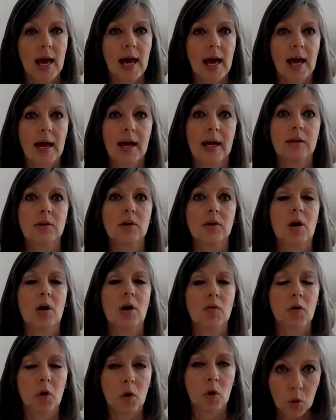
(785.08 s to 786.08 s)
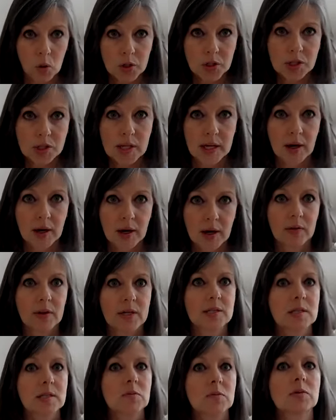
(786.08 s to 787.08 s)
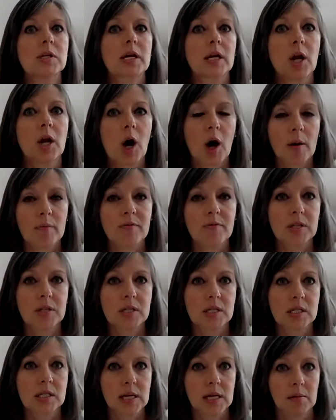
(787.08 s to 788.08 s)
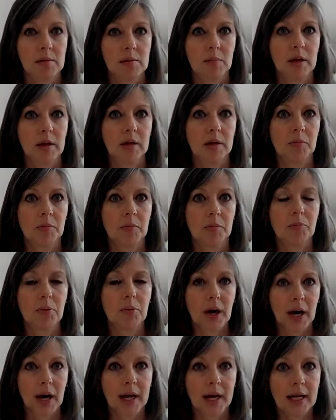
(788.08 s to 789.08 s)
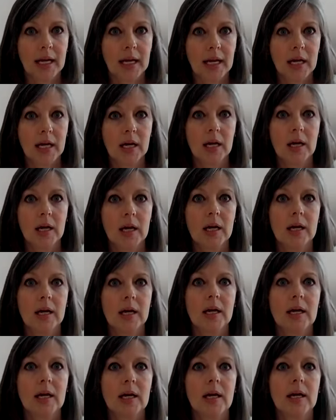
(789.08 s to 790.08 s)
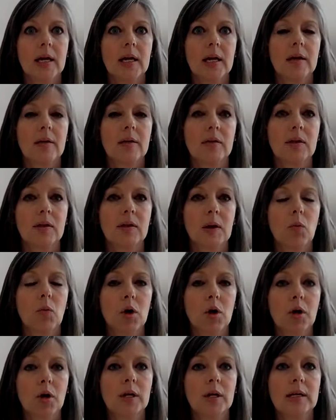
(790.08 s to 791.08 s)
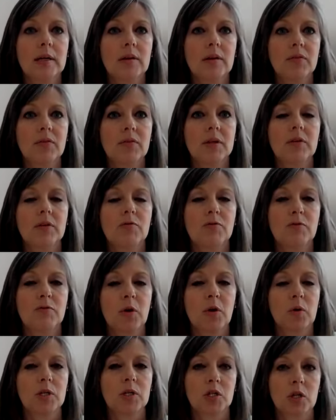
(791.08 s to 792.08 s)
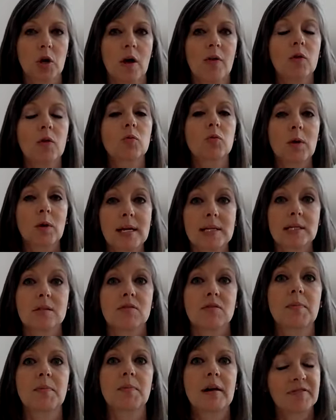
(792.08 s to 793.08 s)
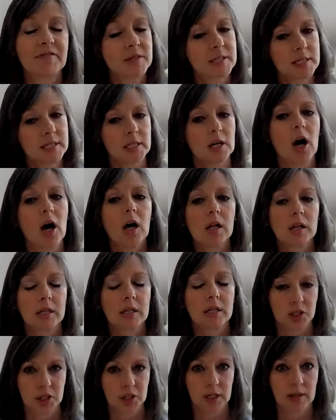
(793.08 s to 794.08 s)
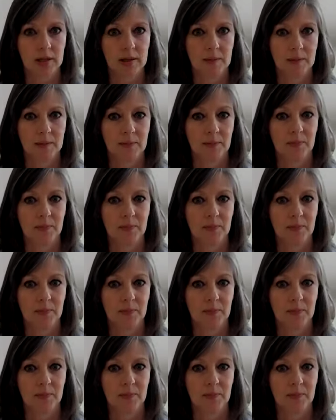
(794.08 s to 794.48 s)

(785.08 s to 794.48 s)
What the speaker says: And of course they are. That seems like an obvious statement, but they weren't even focused on the rest of my physiology.